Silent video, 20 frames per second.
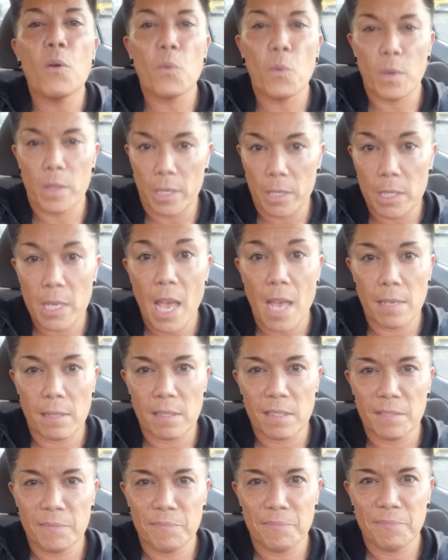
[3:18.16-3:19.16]
with intent.
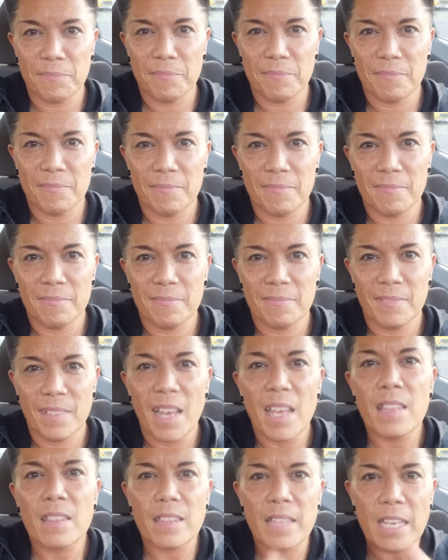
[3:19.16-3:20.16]

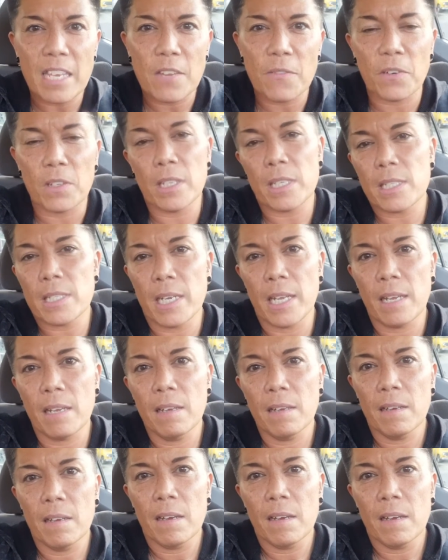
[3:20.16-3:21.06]
Thank you for listening.